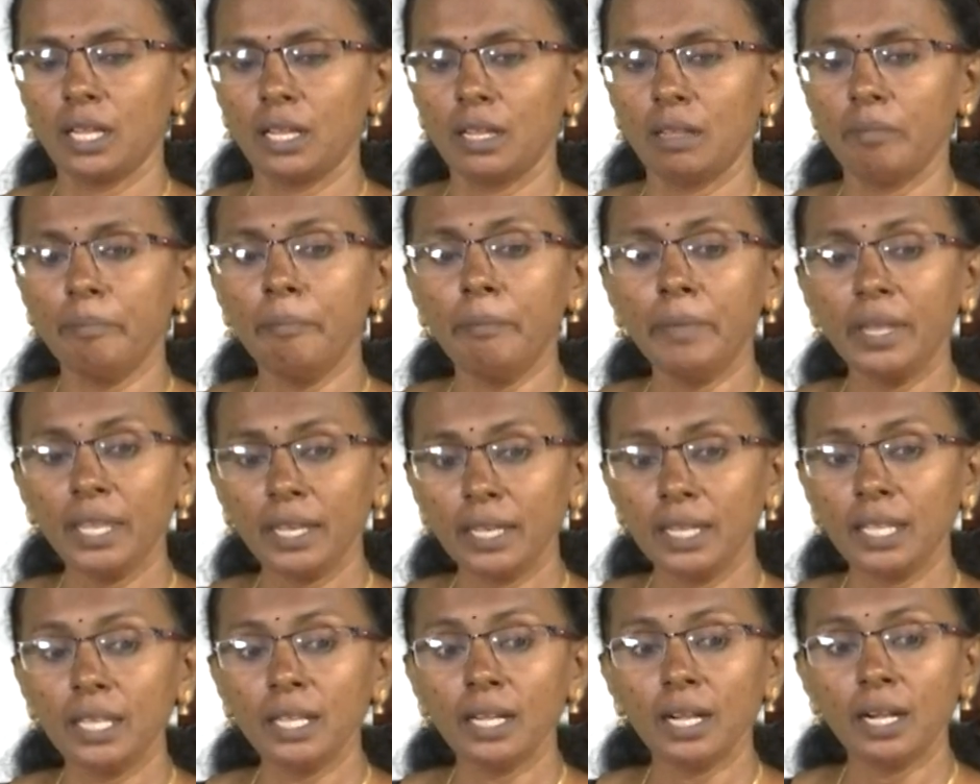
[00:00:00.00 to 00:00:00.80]

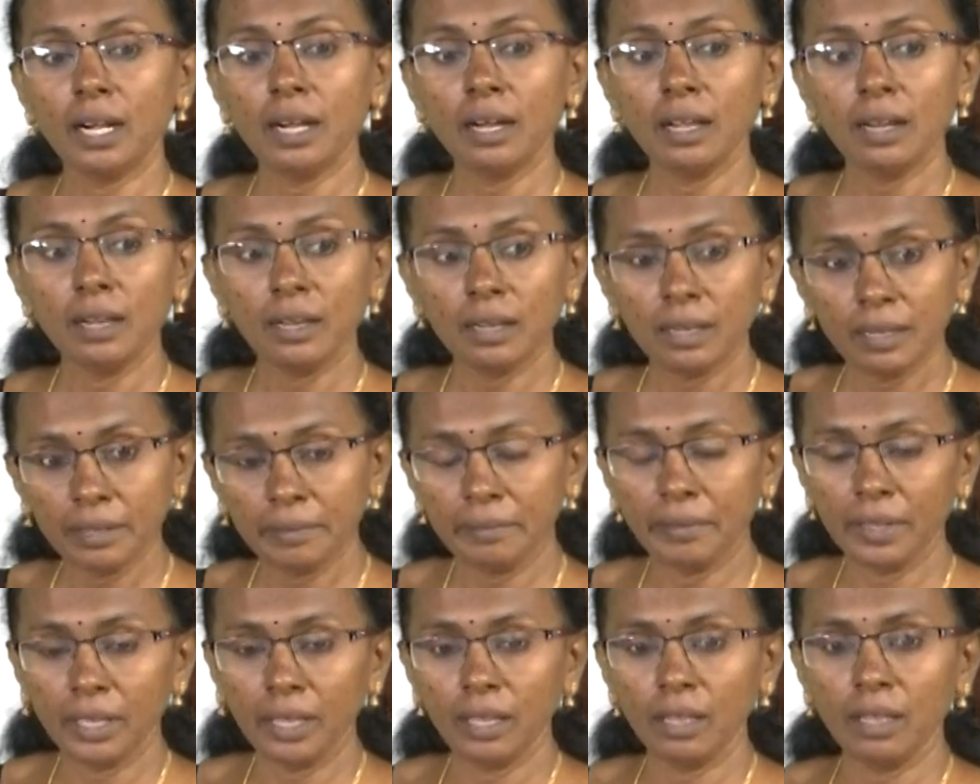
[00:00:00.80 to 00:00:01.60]
Many are
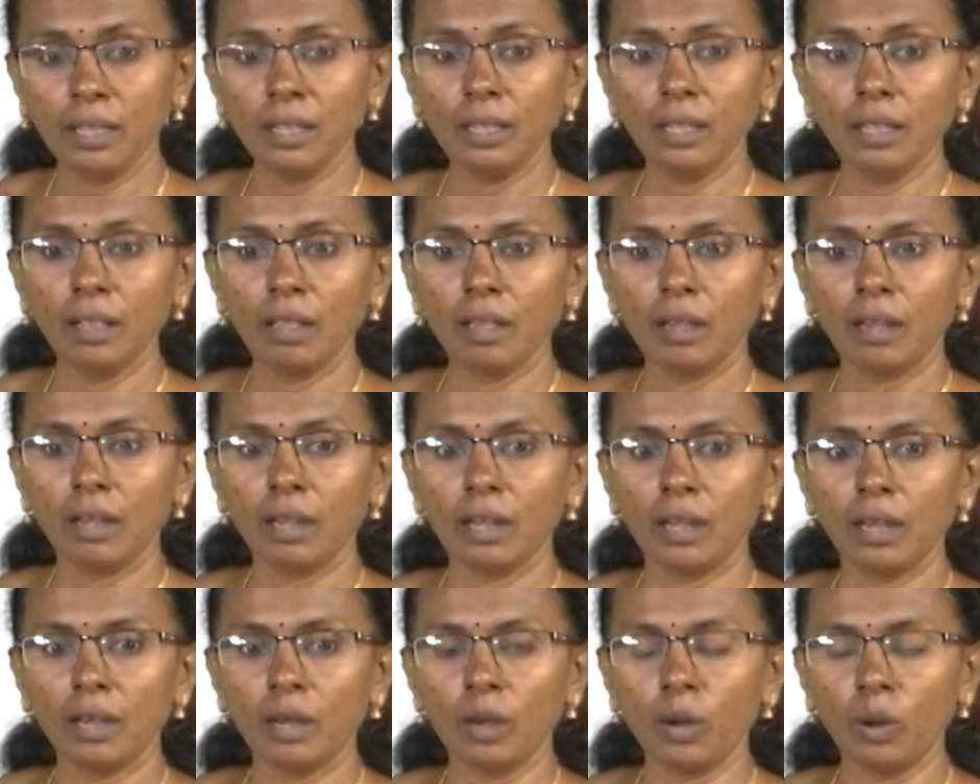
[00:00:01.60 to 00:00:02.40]
living
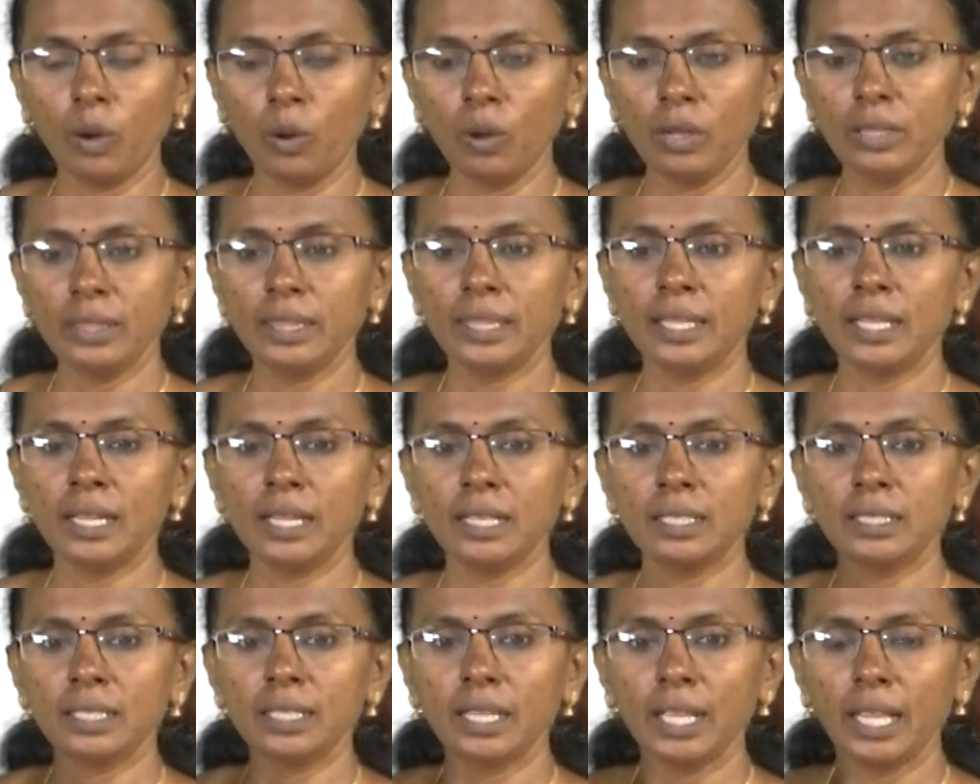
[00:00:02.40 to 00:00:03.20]
on
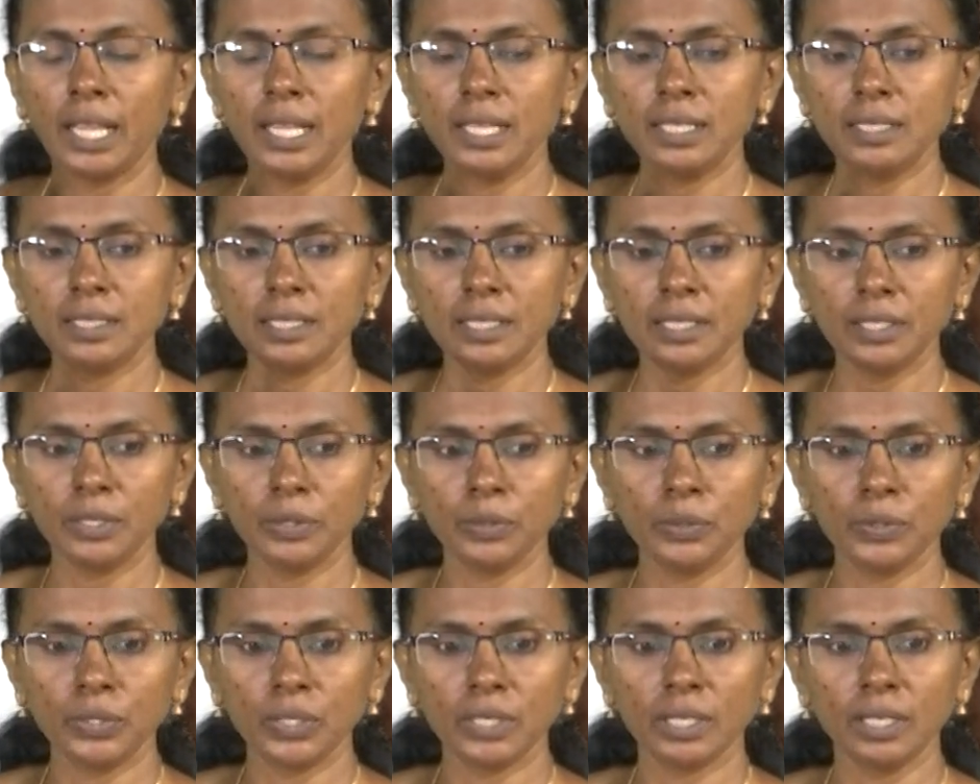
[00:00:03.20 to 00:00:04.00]
that
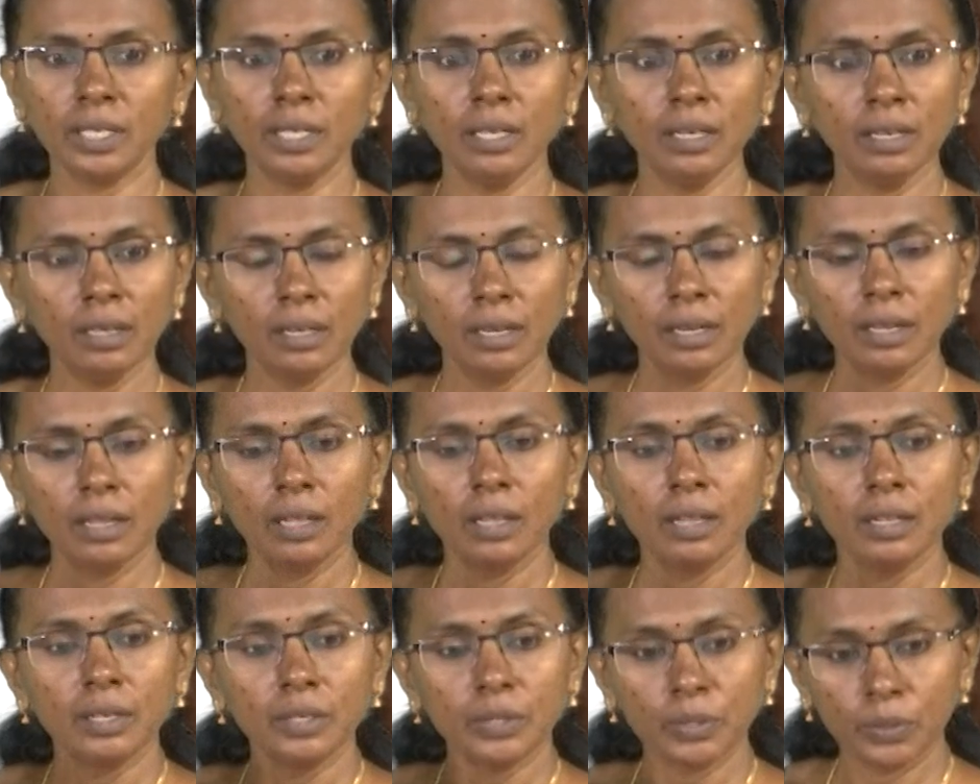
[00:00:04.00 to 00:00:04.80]
institution
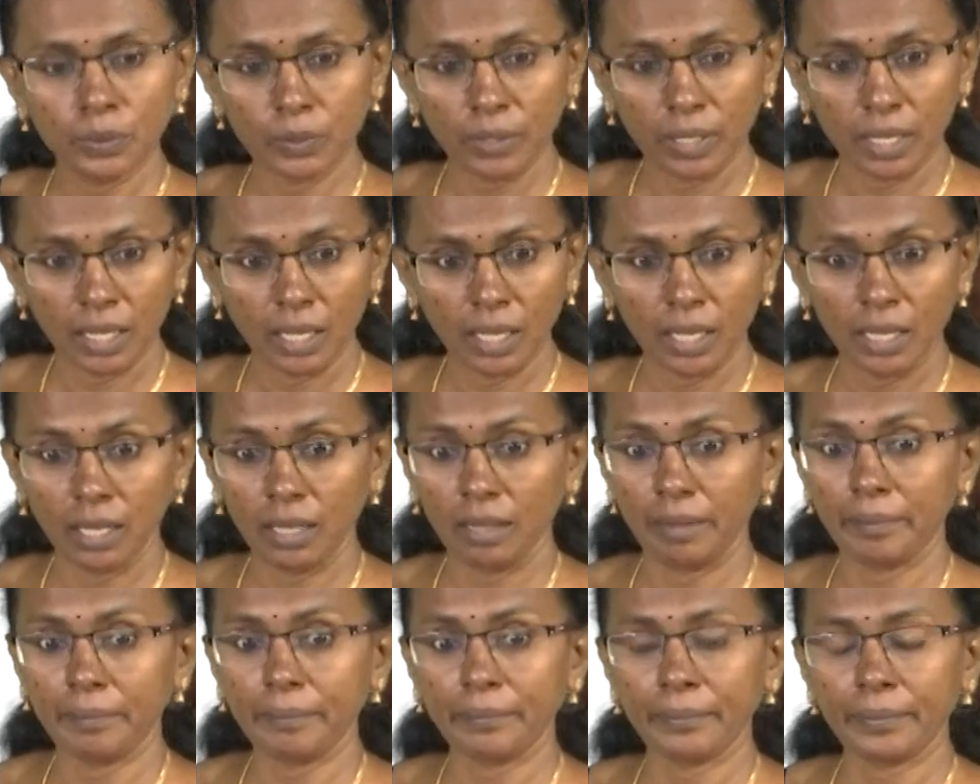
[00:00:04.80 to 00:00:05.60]
today.